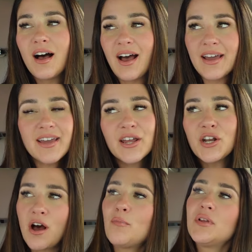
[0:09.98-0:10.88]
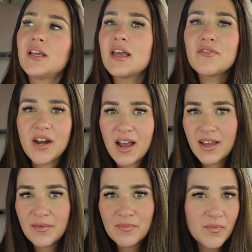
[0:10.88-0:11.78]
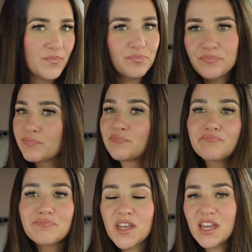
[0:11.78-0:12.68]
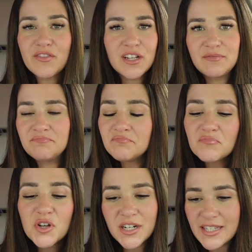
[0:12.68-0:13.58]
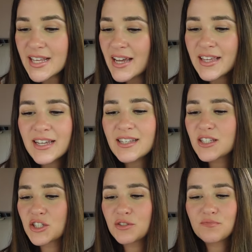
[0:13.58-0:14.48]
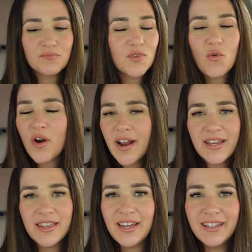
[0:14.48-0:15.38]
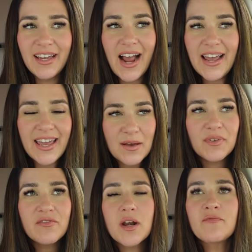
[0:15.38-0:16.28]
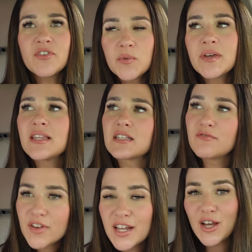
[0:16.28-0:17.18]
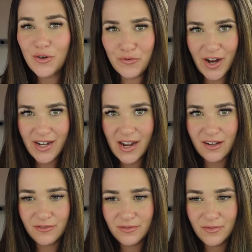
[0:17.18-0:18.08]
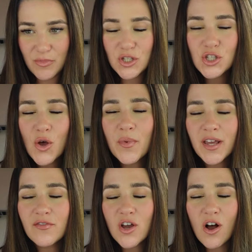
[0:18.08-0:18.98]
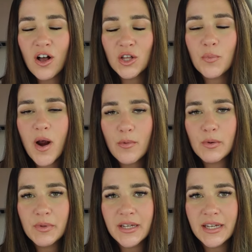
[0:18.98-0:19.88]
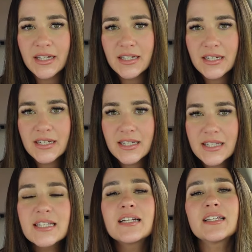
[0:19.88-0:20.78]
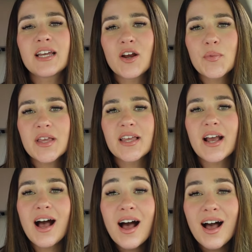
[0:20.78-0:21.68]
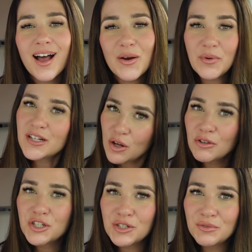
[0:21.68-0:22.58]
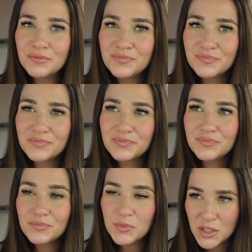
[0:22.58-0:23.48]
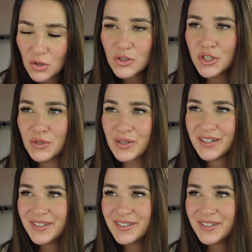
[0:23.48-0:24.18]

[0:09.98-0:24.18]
I cannot believe that I am even going to say this or anything. Like, I can't believe that I'm filming this video right now. But so many of you all are probably sitting there being like, haha, we told you. We told you.